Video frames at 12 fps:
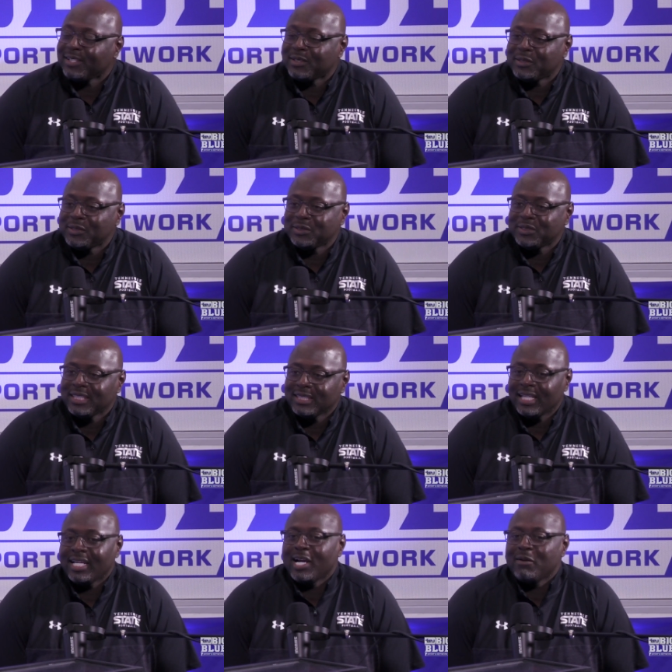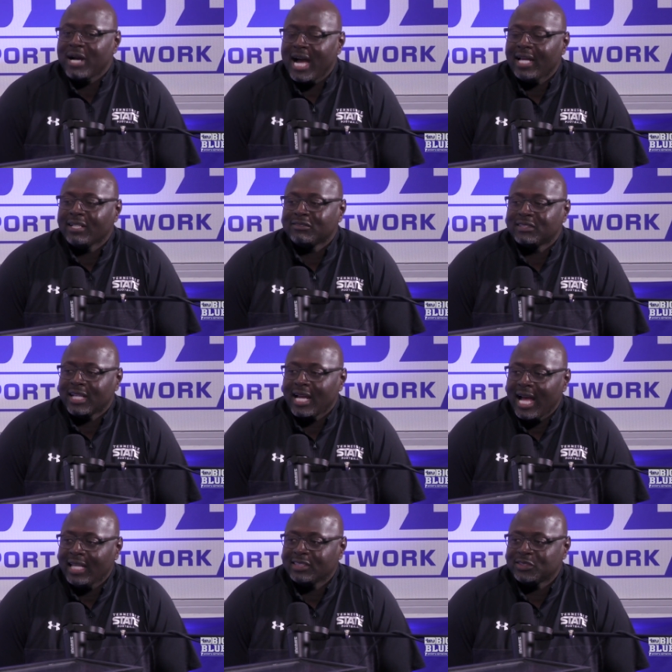of those that come out of the
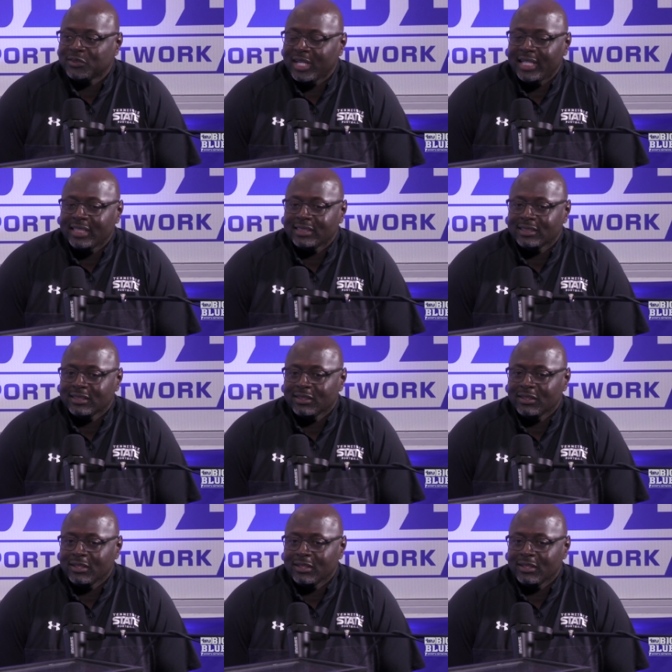college ranks.